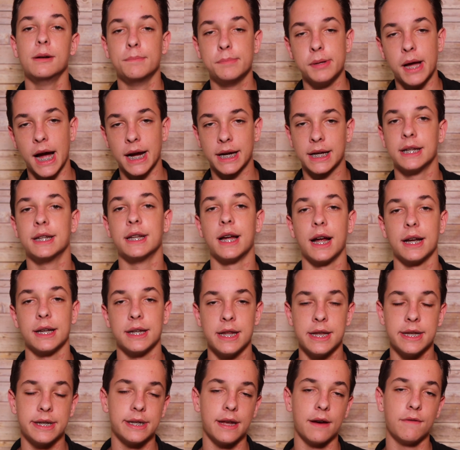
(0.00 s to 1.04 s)
back in
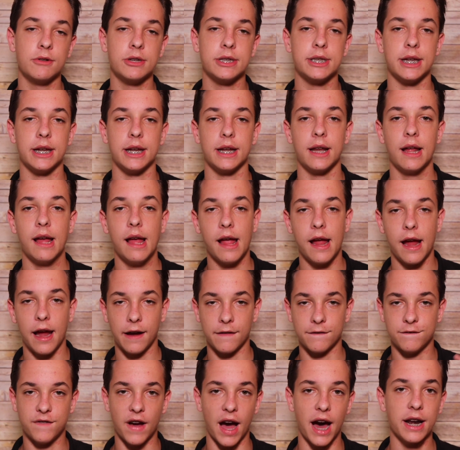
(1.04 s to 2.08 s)
1917
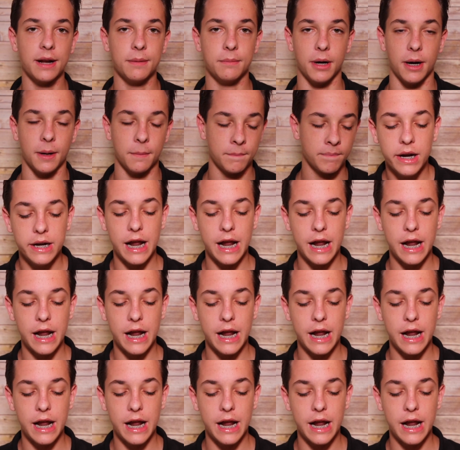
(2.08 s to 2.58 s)
in Fatima.